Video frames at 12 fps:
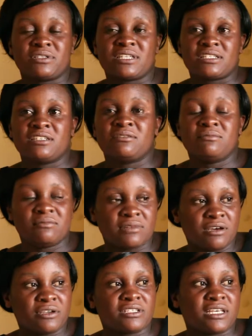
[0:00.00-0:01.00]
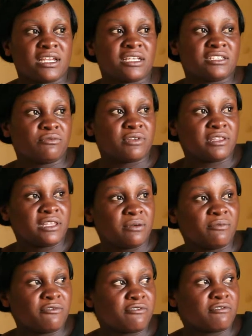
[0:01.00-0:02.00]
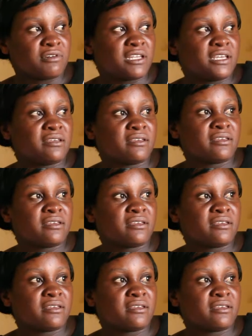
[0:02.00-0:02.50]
we started now interacting with them fully,